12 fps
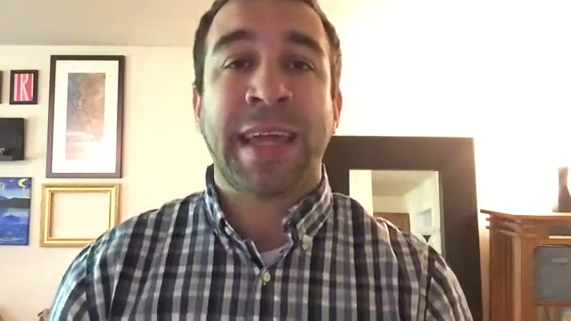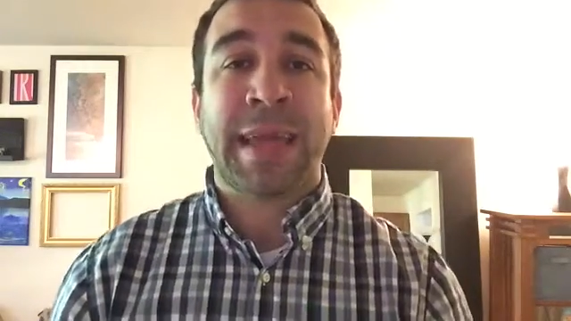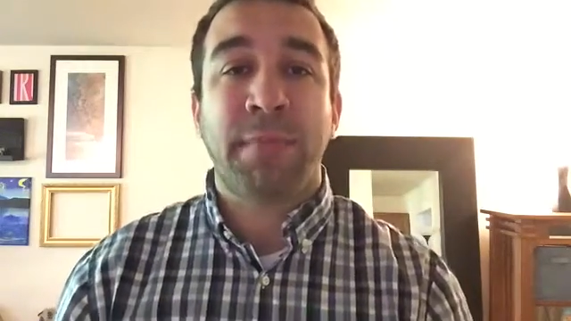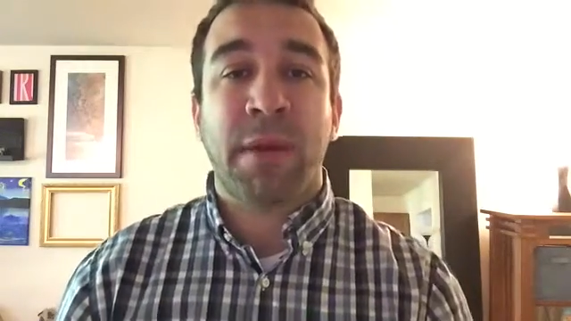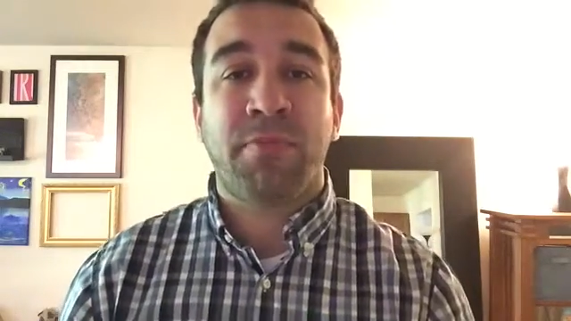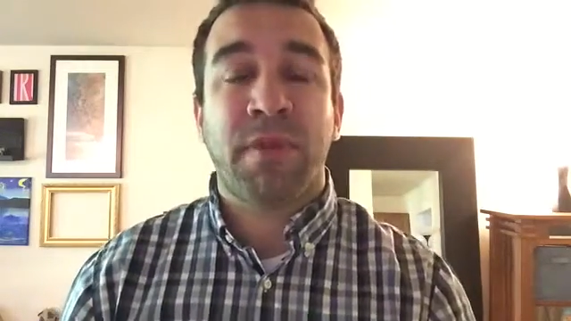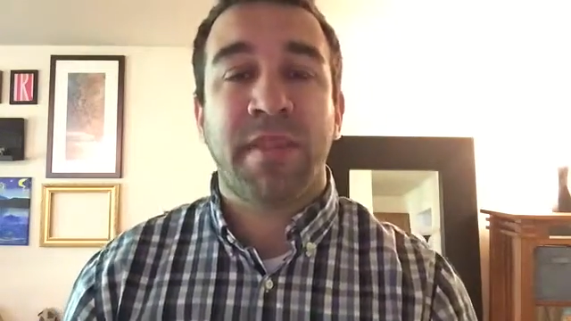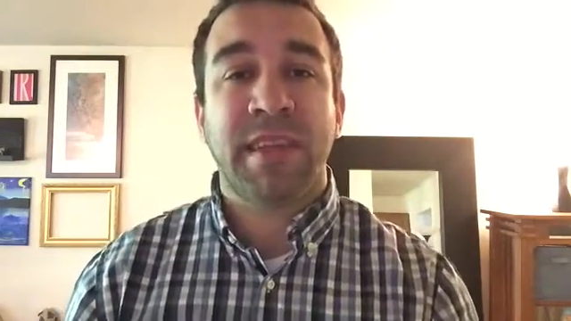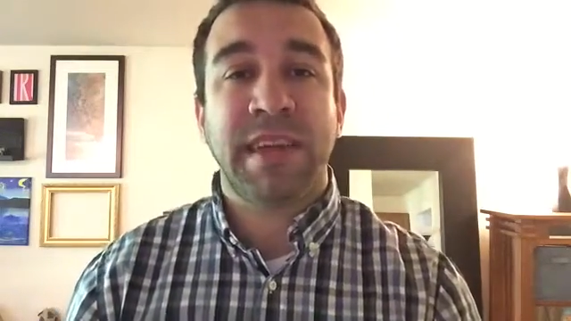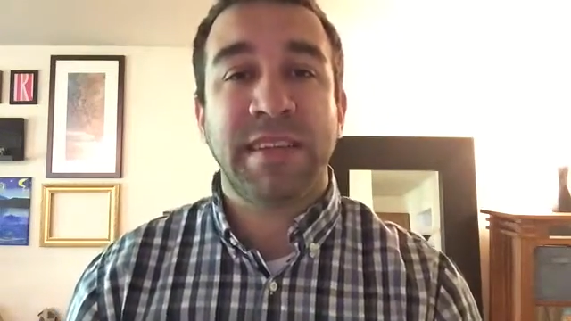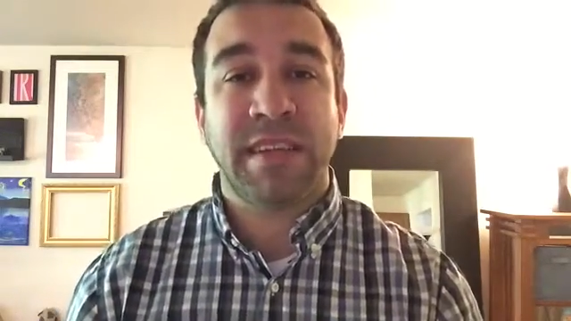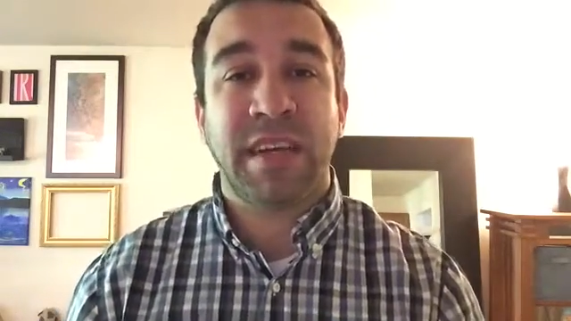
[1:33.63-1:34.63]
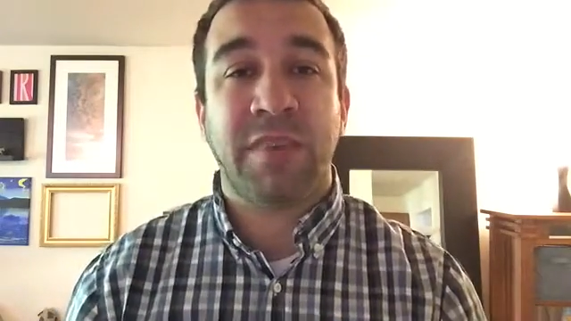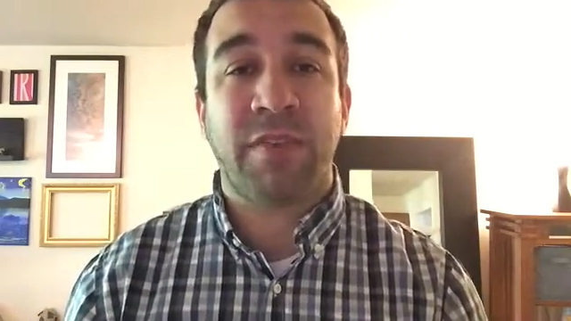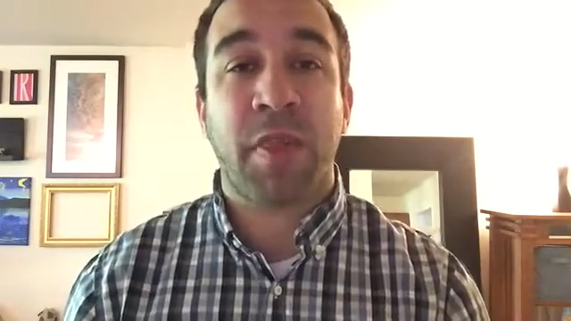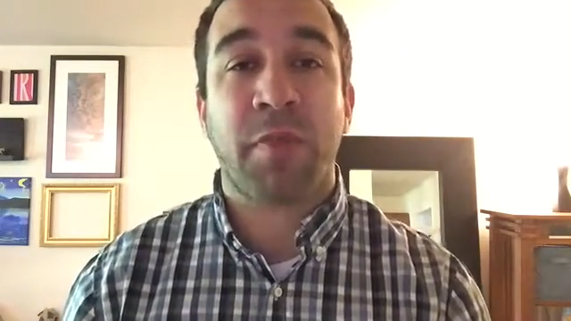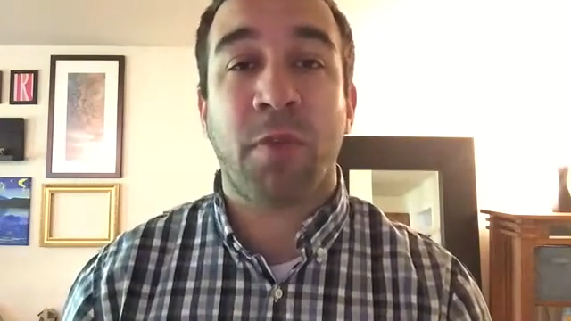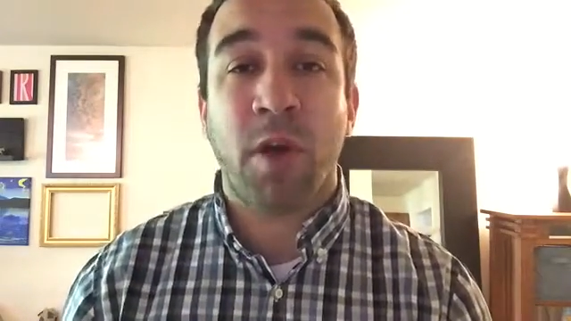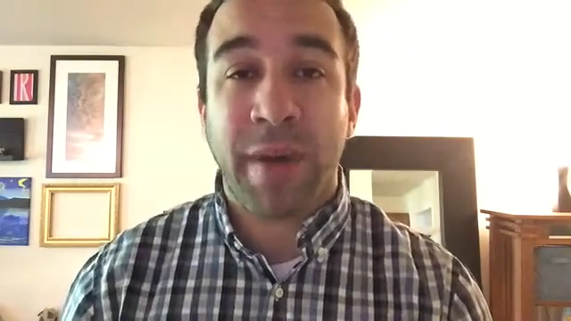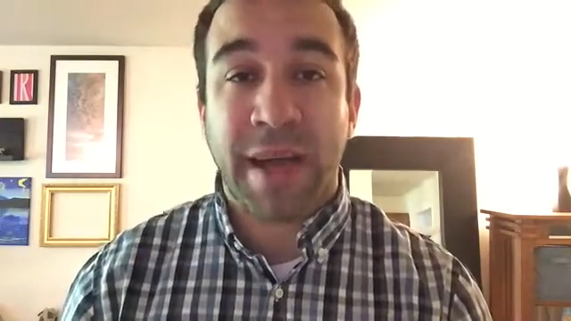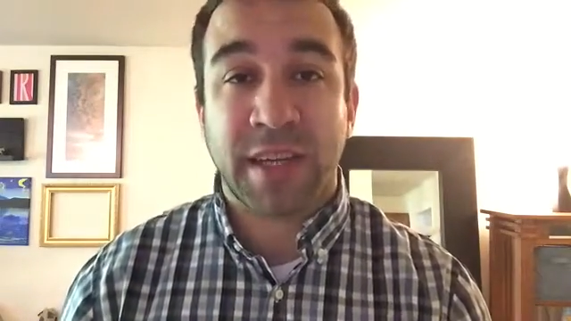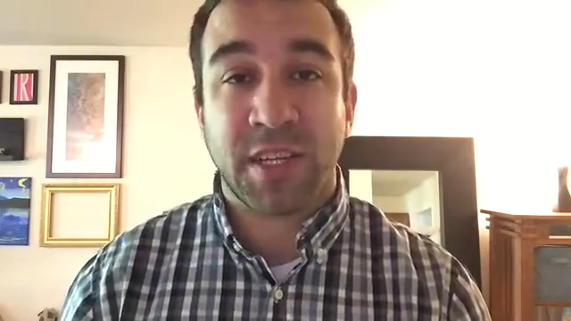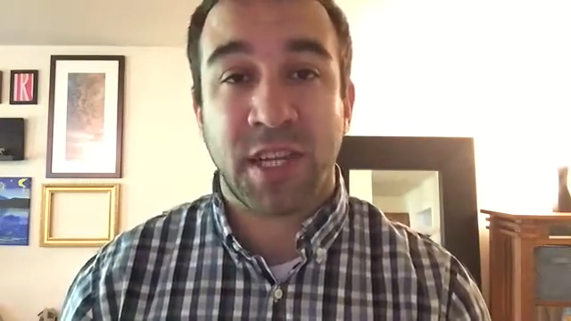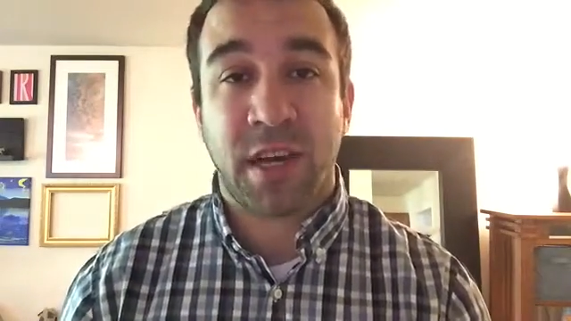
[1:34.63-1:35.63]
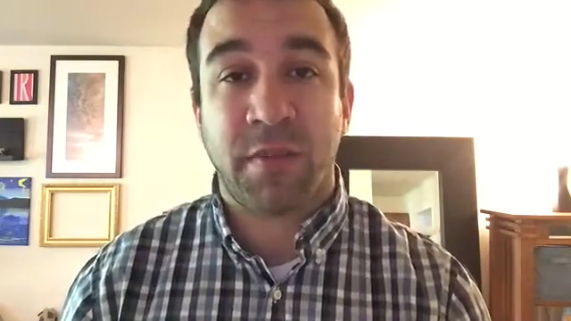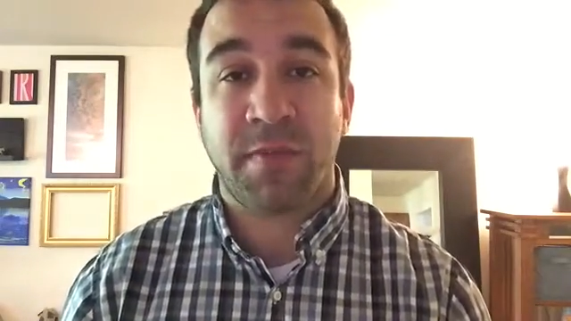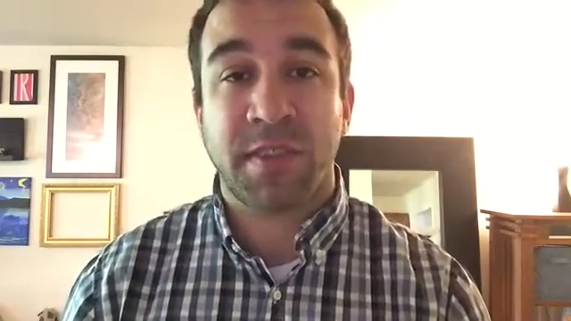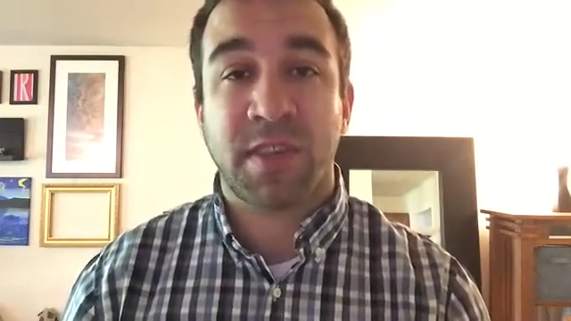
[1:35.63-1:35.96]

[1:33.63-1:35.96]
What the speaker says: came up with the idea of a throwback shelf.